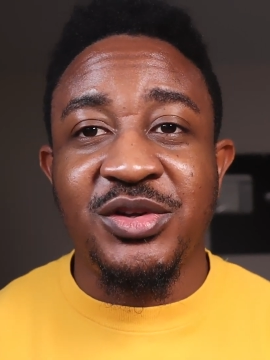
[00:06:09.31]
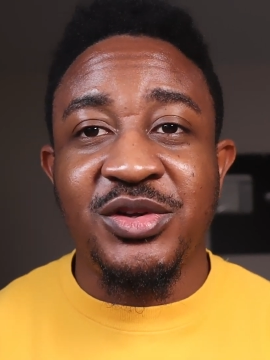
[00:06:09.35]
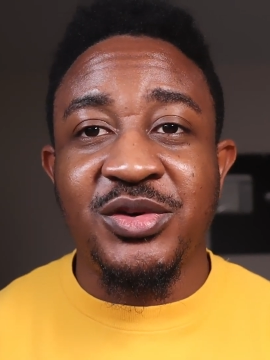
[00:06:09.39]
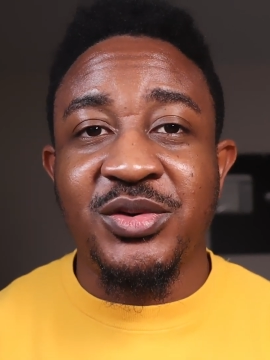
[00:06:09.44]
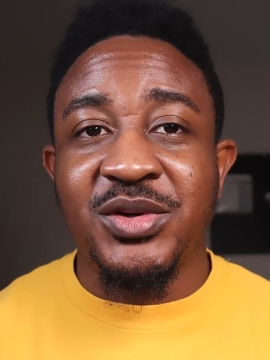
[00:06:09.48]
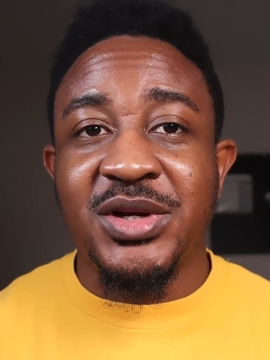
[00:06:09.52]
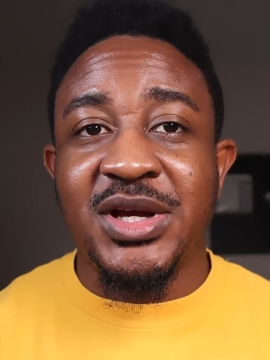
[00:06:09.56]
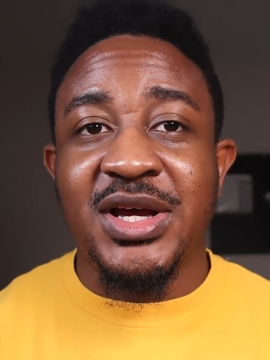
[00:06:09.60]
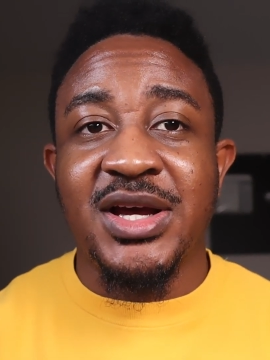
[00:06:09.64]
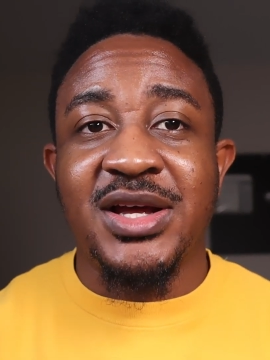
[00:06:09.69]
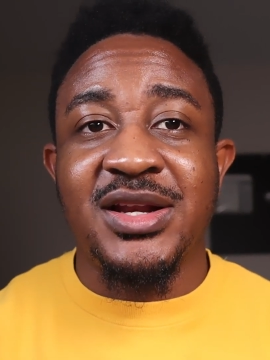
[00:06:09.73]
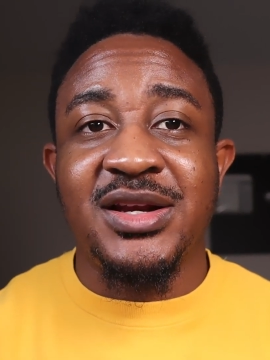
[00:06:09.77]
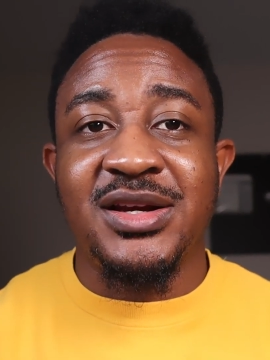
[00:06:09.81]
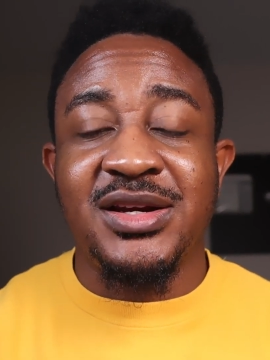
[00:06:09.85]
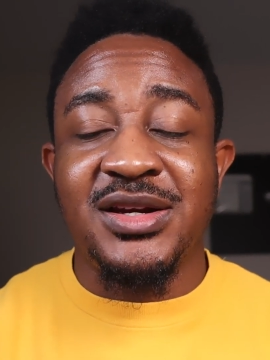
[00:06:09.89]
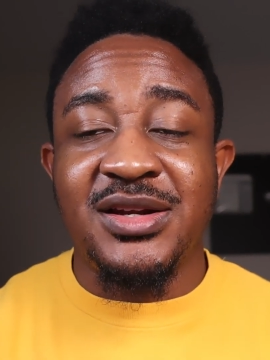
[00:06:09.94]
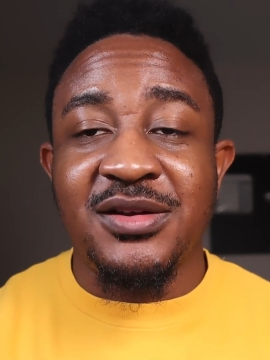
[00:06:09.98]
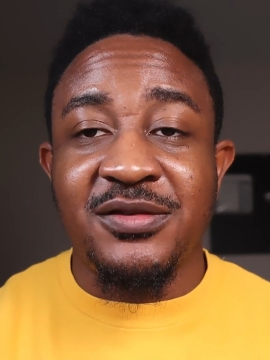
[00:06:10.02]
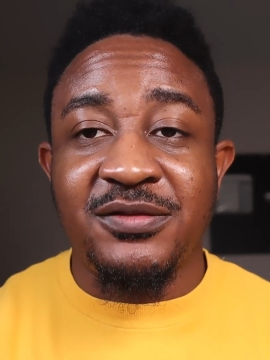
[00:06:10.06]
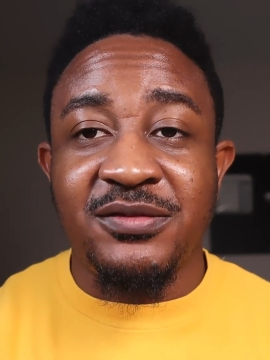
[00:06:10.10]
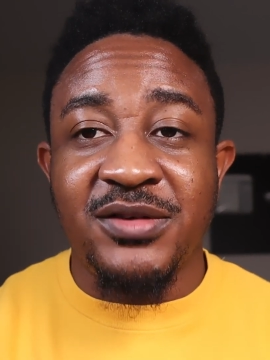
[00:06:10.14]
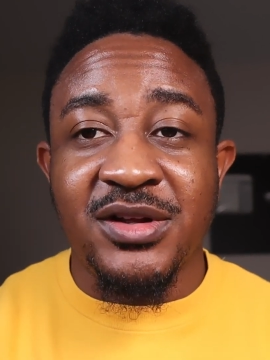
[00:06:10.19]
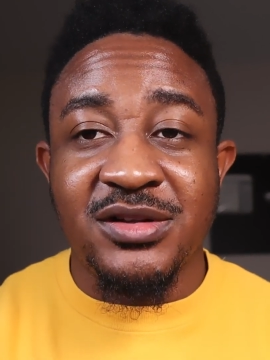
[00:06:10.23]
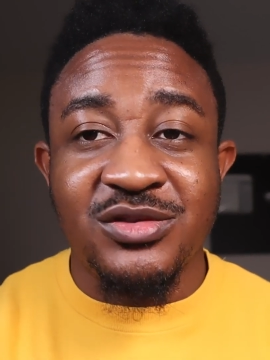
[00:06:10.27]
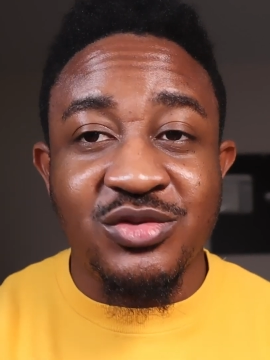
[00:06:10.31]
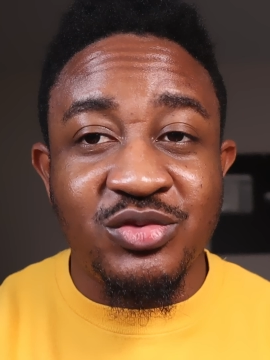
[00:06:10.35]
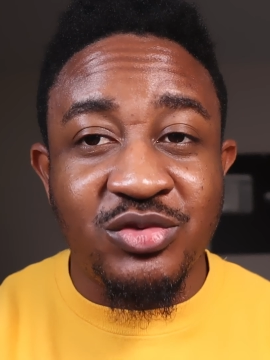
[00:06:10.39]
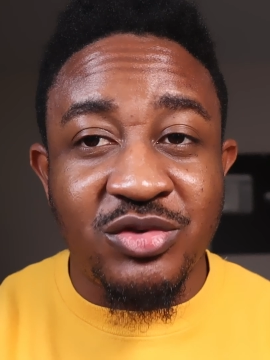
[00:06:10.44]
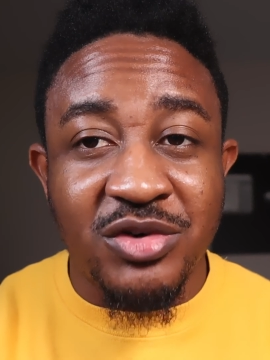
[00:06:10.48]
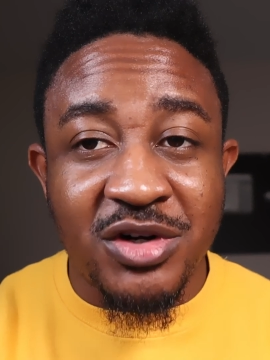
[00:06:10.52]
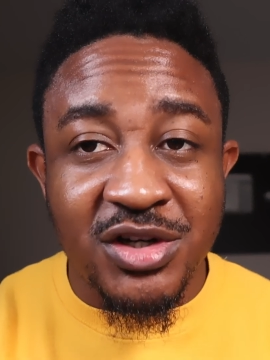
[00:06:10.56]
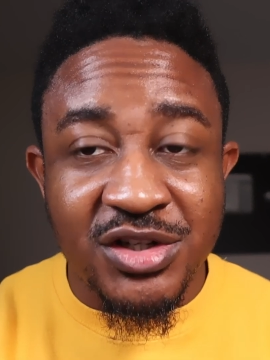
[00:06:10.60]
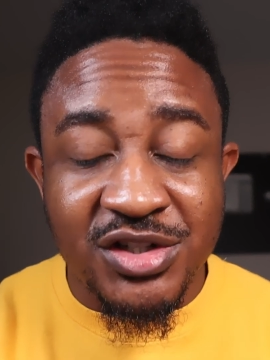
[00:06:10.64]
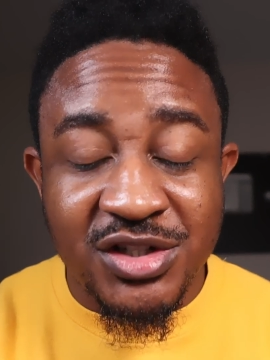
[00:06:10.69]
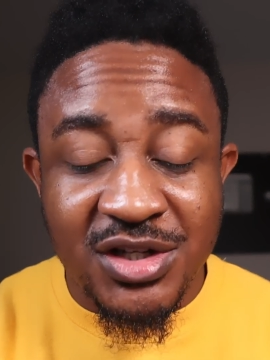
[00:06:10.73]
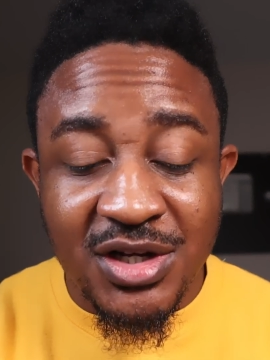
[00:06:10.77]
you can defeat
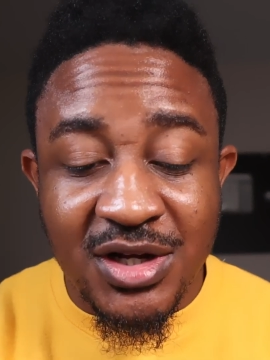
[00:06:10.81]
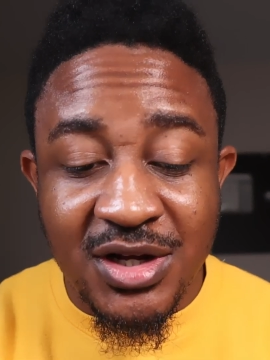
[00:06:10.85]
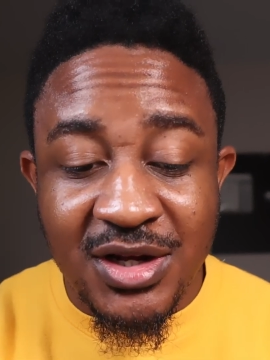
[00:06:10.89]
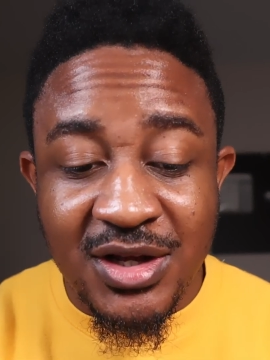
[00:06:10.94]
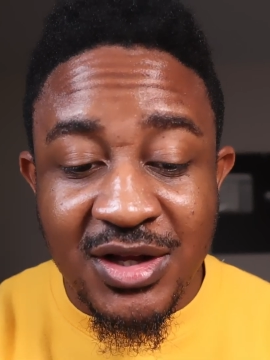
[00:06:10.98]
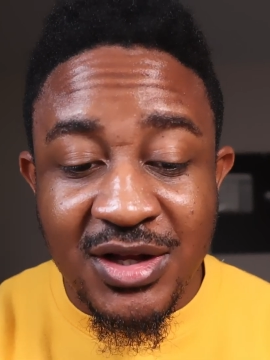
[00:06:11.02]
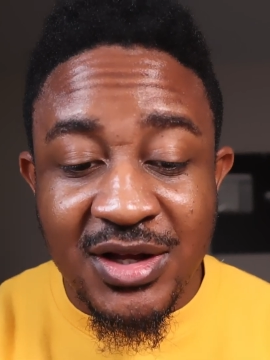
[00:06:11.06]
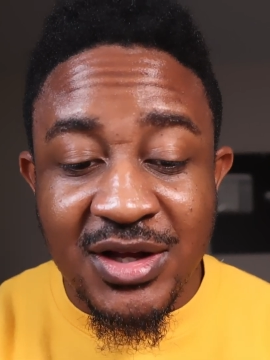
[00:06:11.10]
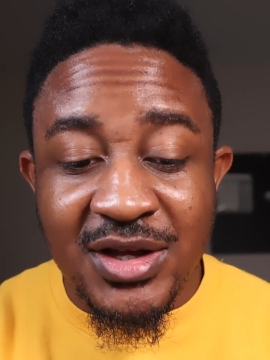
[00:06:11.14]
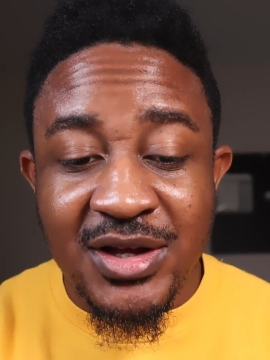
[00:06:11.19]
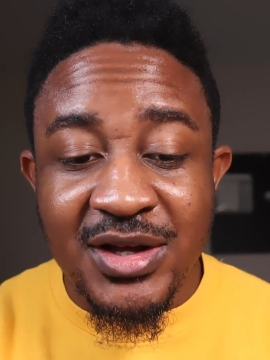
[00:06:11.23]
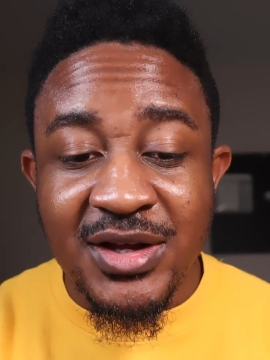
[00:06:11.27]
Russia,